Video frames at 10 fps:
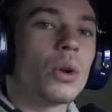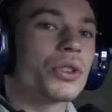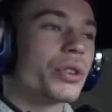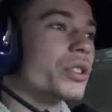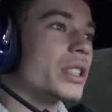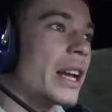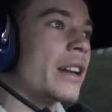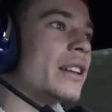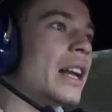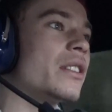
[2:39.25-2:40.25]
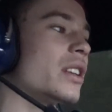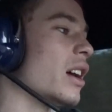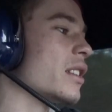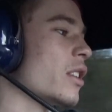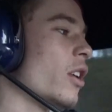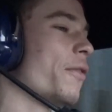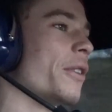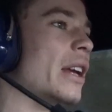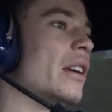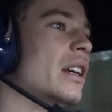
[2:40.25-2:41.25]
all cruise together down to Cars and
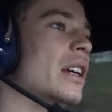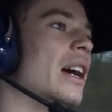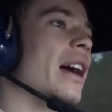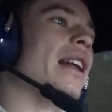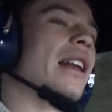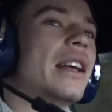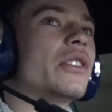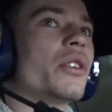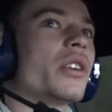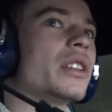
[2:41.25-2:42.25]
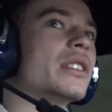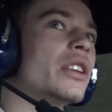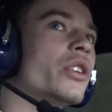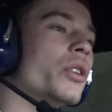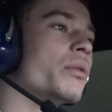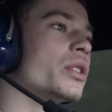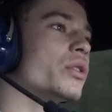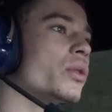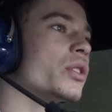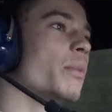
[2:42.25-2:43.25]
Coffee and then later on continue
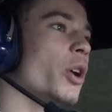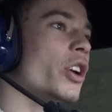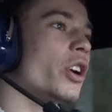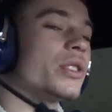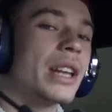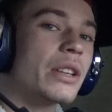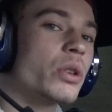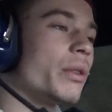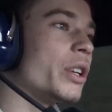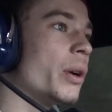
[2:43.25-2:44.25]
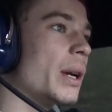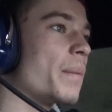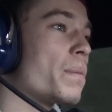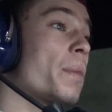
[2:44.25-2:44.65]
onwards towards Monaco. So that's what we're doing.